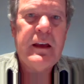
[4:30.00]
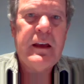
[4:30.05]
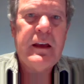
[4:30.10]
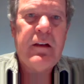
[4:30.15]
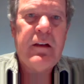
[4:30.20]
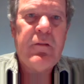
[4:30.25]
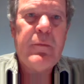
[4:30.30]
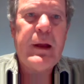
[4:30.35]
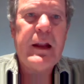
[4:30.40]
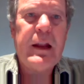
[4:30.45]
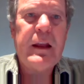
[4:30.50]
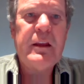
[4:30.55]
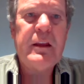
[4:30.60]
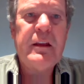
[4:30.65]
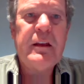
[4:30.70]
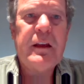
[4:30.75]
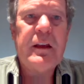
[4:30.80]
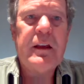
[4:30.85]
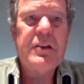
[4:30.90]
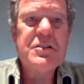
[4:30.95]
everybody
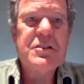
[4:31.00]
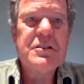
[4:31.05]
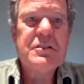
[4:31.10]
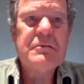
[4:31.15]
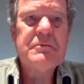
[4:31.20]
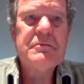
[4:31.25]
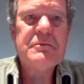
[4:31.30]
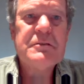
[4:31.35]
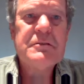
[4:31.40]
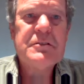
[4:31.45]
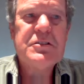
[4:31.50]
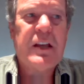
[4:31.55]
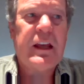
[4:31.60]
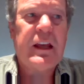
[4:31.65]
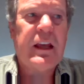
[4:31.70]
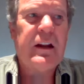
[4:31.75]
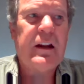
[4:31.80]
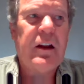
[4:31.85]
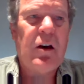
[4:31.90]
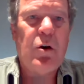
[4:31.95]
is
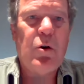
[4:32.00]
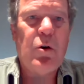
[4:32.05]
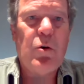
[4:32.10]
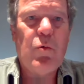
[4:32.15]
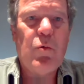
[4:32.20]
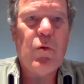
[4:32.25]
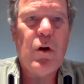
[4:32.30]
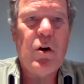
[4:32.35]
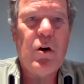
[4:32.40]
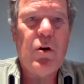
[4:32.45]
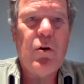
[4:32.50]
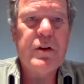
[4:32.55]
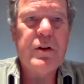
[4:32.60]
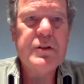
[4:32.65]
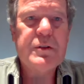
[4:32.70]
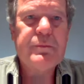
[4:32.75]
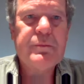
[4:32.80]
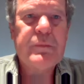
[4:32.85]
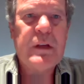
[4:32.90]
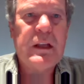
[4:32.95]
saying, oh, woe
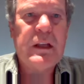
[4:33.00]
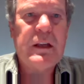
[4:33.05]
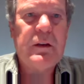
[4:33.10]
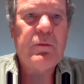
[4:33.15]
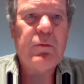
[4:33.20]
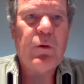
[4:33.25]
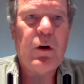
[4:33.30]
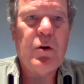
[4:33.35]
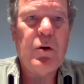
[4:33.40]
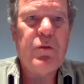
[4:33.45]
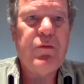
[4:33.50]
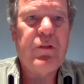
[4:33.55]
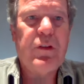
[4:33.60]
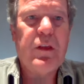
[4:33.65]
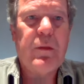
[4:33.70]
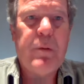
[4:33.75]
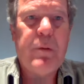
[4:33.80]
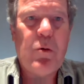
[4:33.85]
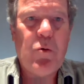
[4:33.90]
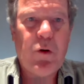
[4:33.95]
is me, woe for
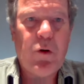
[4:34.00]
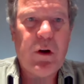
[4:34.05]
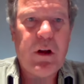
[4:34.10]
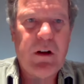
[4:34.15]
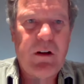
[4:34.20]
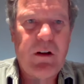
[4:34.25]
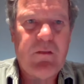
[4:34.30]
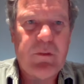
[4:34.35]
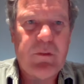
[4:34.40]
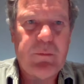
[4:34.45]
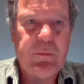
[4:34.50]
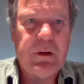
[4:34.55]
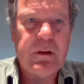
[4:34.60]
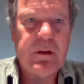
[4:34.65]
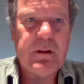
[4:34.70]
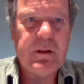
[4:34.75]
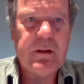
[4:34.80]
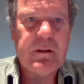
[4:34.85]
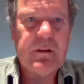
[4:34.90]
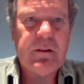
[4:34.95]
the poor
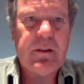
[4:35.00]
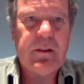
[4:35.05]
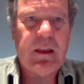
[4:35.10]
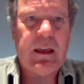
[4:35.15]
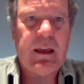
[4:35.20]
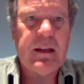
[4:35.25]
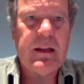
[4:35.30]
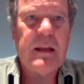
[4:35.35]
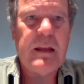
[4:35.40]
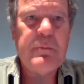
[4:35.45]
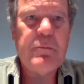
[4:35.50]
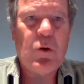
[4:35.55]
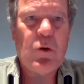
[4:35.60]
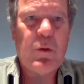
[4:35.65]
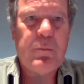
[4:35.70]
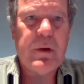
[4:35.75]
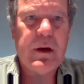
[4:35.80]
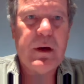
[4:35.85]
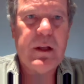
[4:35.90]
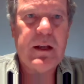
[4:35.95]
government. They need more
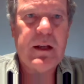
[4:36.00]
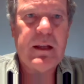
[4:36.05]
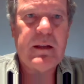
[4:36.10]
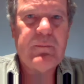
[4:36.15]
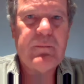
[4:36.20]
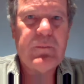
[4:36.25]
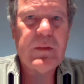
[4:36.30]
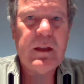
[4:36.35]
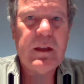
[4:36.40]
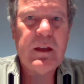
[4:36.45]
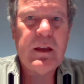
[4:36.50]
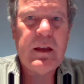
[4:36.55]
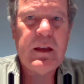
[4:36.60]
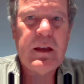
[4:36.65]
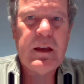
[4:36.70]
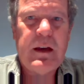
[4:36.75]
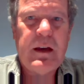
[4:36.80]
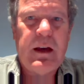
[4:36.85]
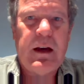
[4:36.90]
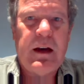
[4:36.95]
money.
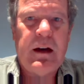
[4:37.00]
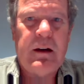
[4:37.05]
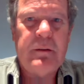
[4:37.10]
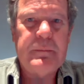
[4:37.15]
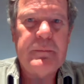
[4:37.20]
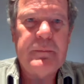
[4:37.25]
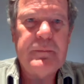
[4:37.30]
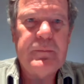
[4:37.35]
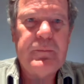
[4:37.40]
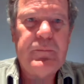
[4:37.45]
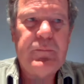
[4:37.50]
Um,